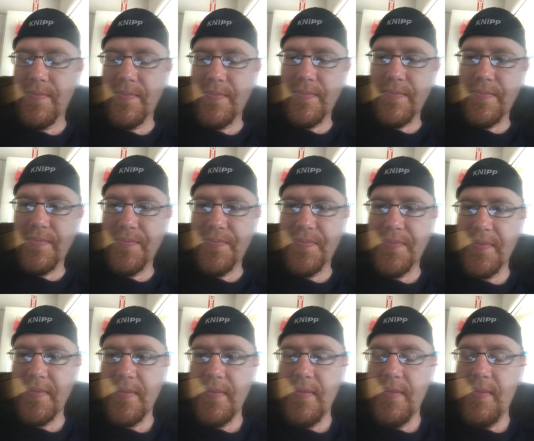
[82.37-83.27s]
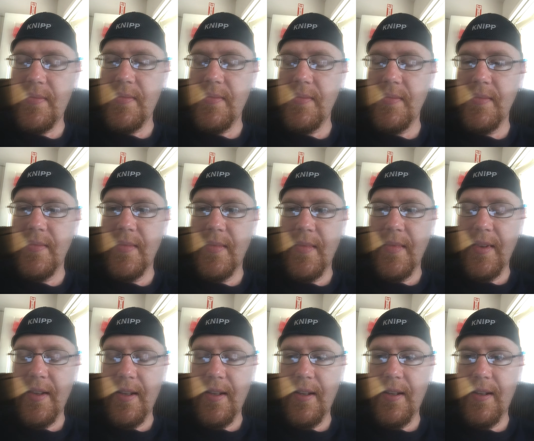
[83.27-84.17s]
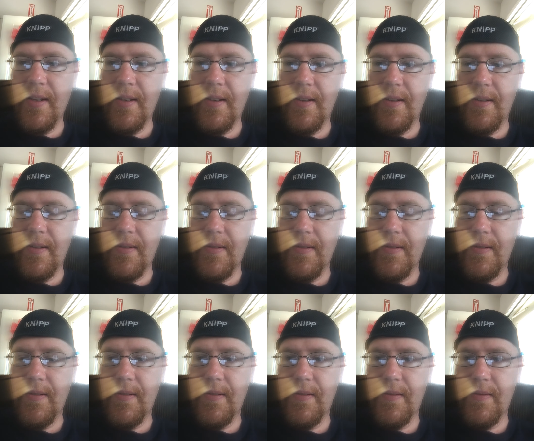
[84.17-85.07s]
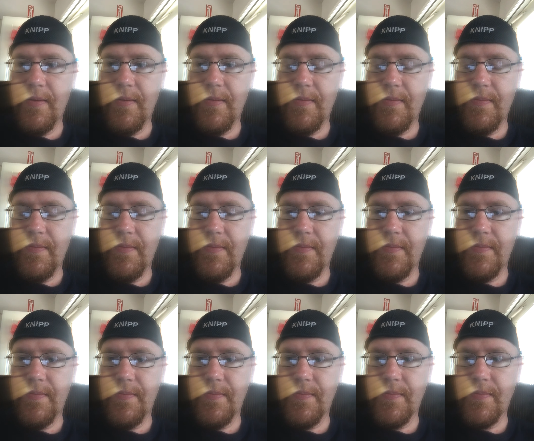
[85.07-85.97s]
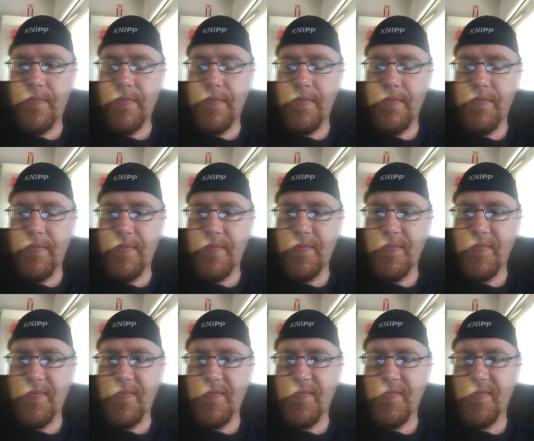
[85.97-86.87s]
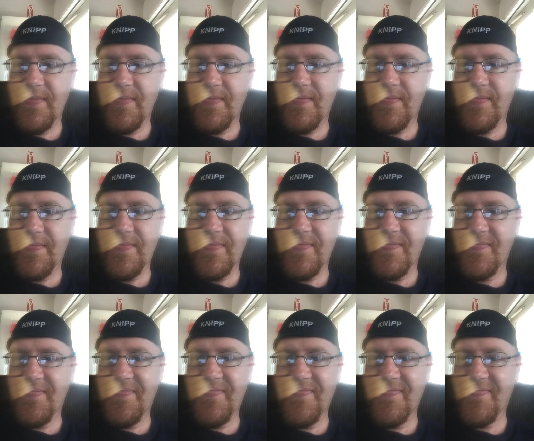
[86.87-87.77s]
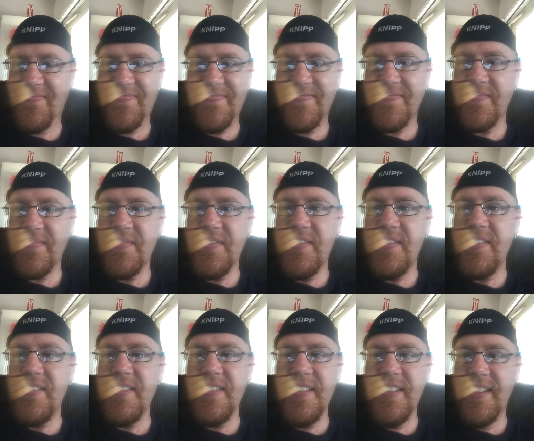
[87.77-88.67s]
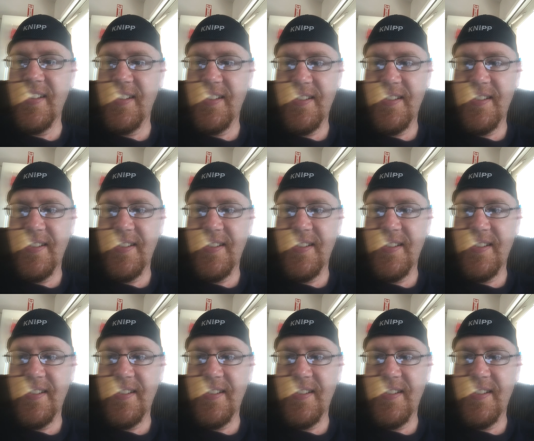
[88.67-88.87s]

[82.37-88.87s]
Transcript: No one is speaking in this clip.